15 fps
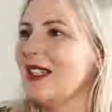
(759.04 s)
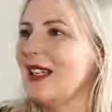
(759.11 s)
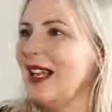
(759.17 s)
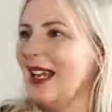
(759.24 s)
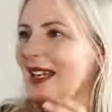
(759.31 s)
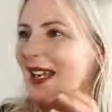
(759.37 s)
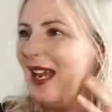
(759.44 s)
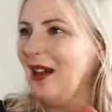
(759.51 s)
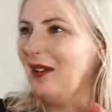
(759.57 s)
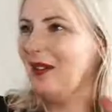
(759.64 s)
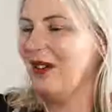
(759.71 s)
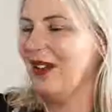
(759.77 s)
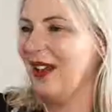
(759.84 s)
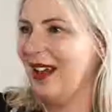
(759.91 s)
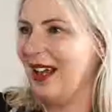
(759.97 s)
it's like
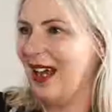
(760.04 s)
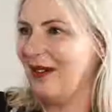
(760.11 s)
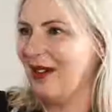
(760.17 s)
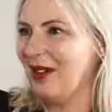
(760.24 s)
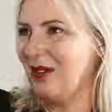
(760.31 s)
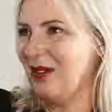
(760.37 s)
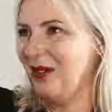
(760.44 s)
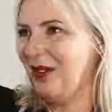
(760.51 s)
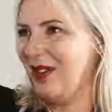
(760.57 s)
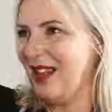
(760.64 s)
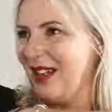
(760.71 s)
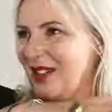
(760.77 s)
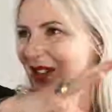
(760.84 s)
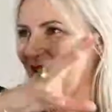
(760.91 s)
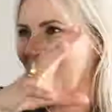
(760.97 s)
now having gone through
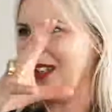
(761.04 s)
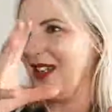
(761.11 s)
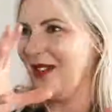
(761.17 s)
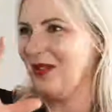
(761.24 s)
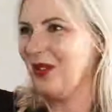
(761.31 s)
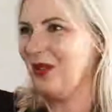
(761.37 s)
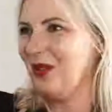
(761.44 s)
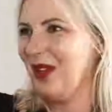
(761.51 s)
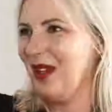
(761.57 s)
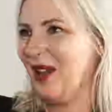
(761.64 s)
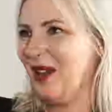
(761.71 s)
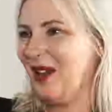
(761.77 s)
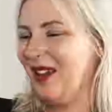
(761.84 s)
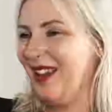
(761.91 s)
that journey of talking